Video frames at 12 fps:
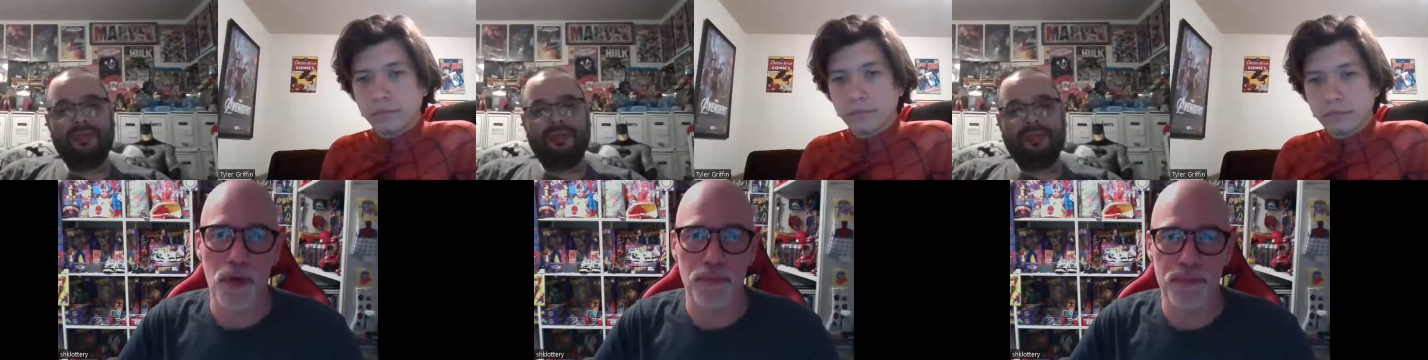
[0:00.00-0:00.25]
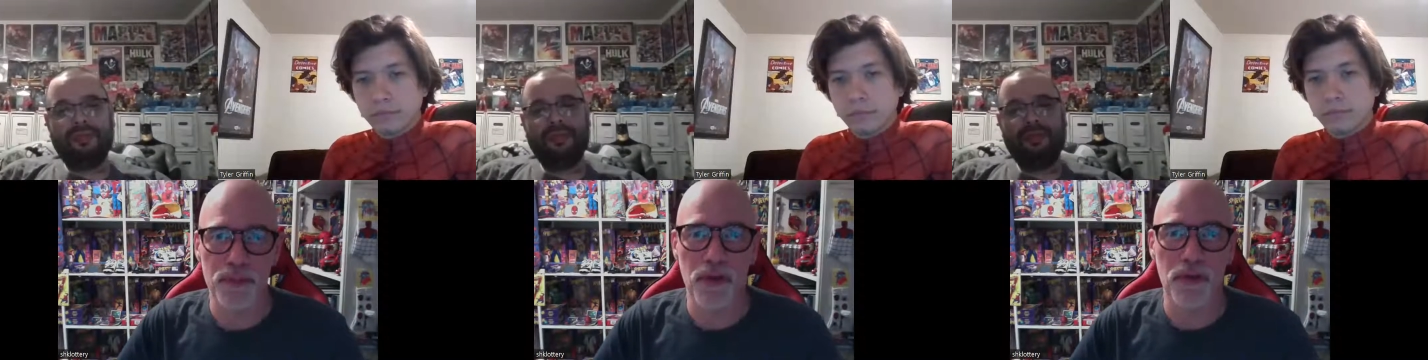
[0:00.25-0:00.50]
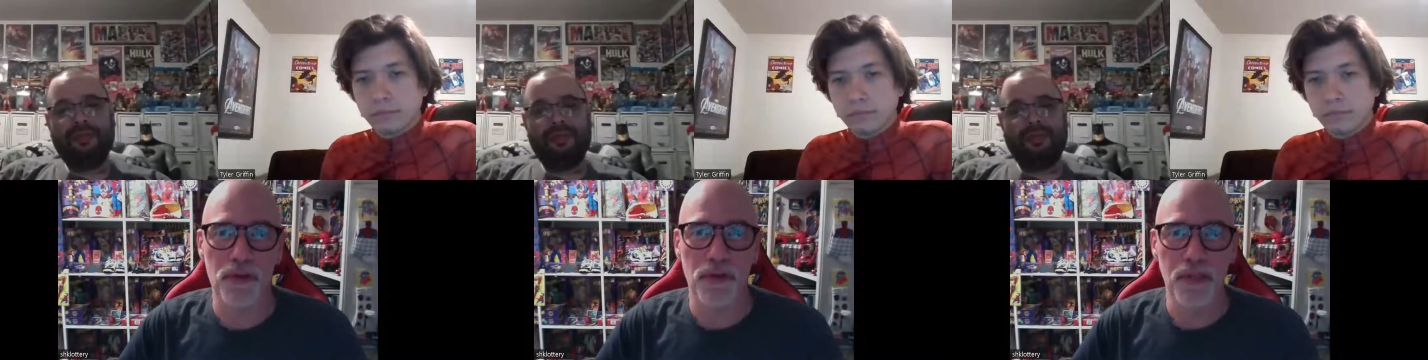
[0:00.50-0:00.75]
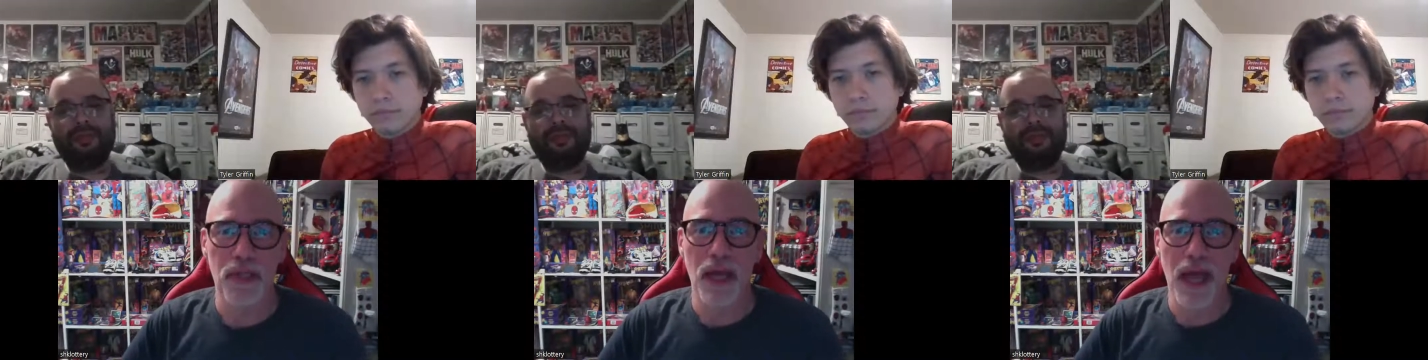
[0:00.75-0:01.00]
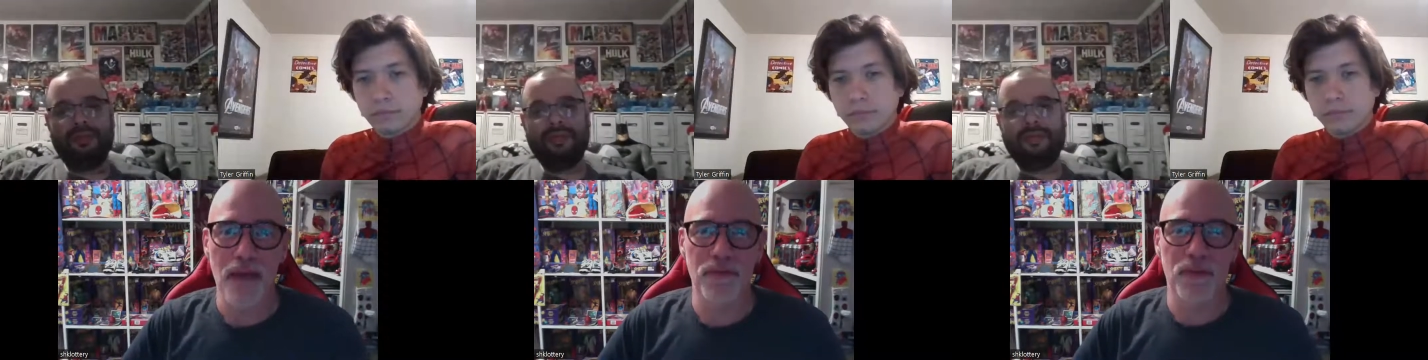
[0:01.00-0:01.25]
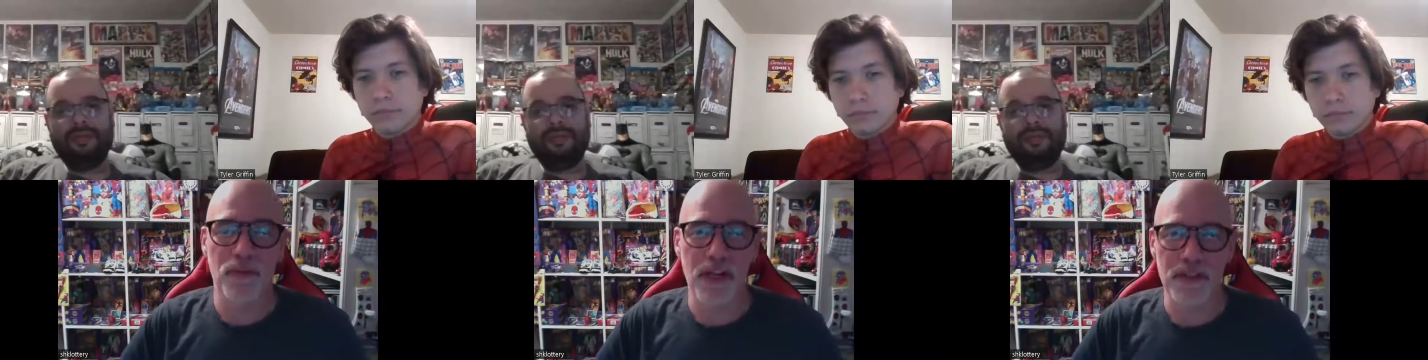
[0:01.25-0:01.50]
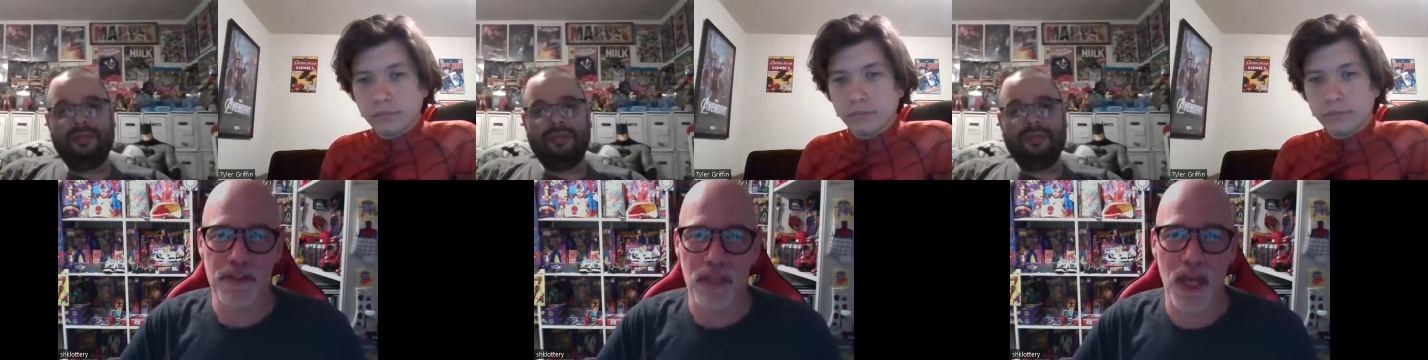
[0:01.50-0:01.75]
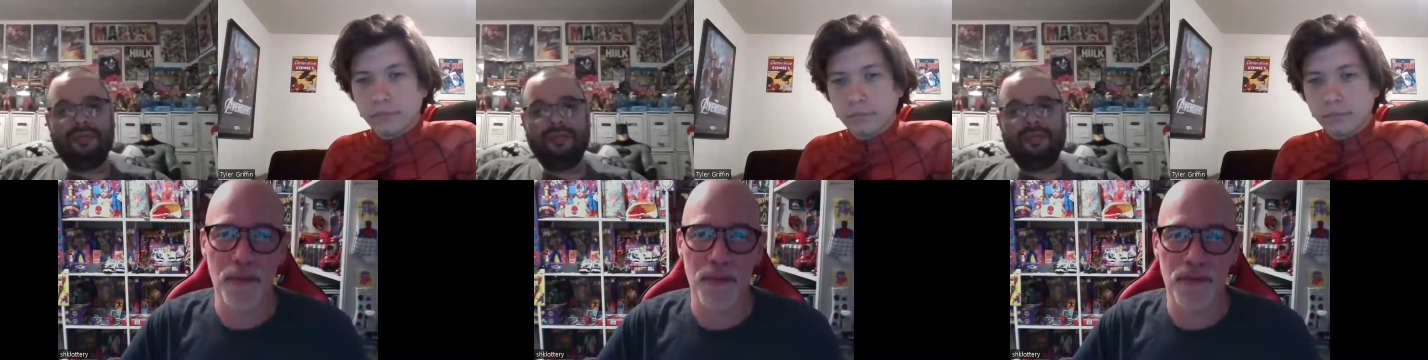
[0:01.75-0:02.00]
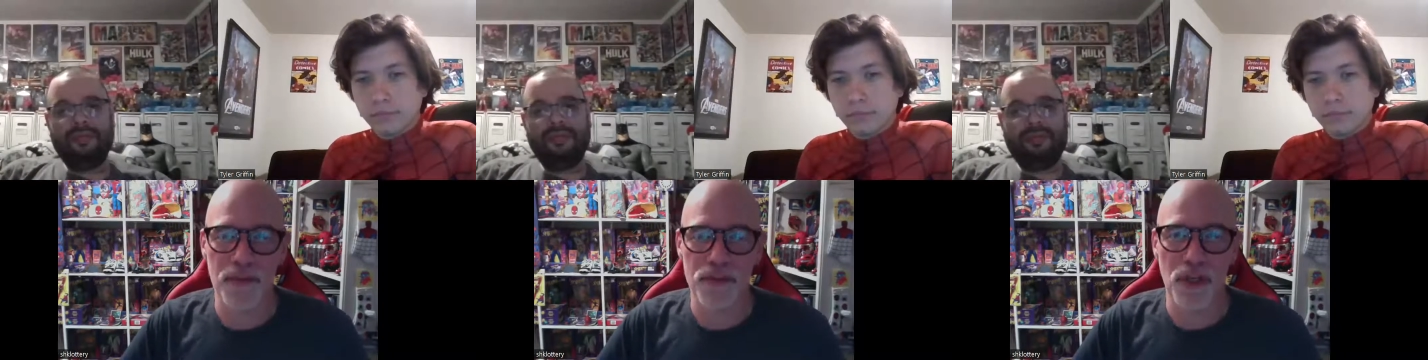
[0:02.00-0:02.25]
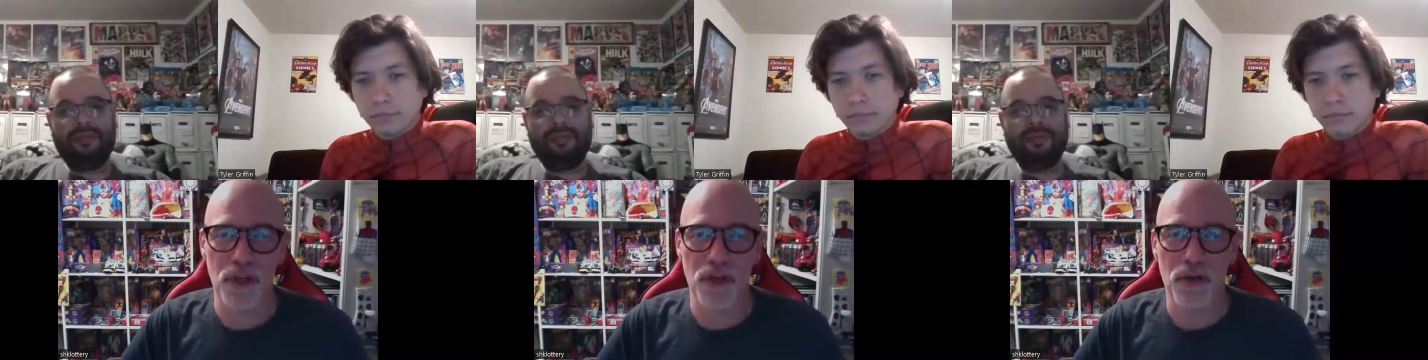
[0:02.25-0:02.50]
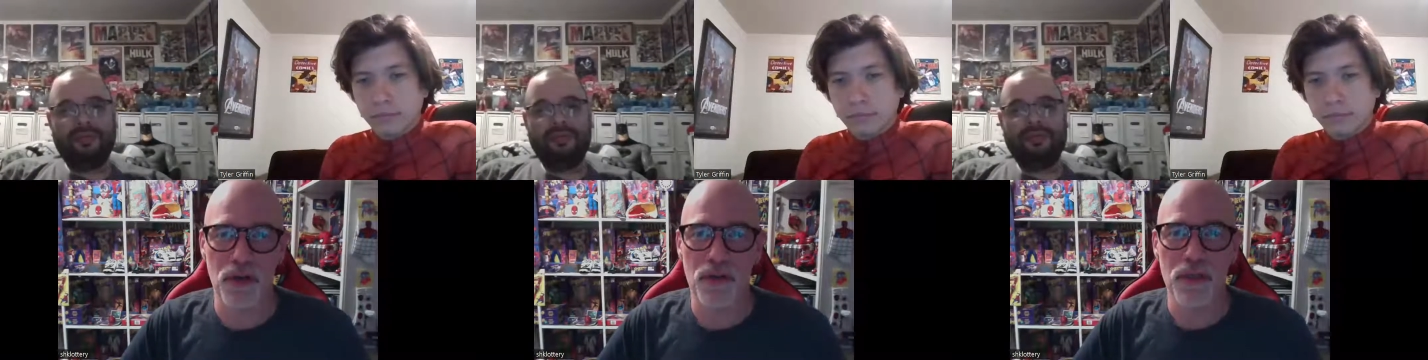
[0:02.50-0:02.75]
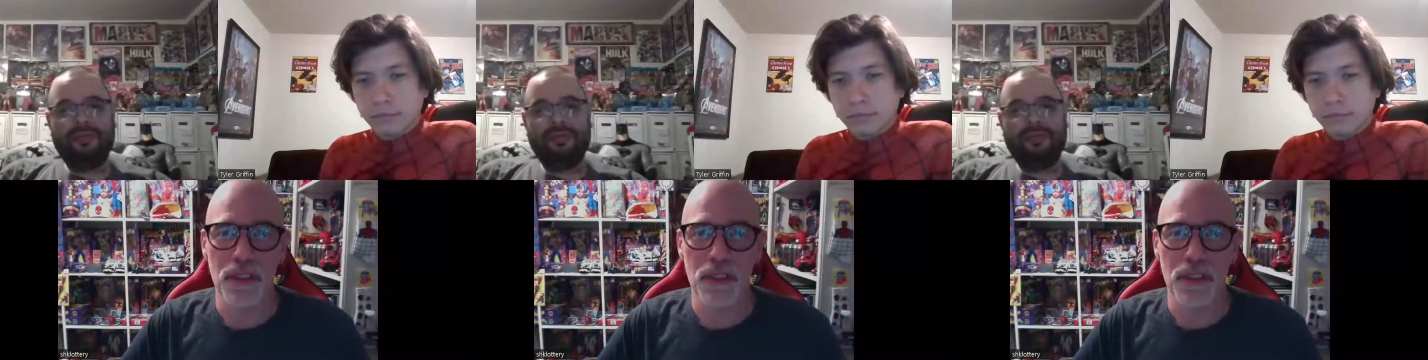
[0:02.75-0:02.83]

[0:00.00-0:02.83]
Speaker 1: So have a great time at the show.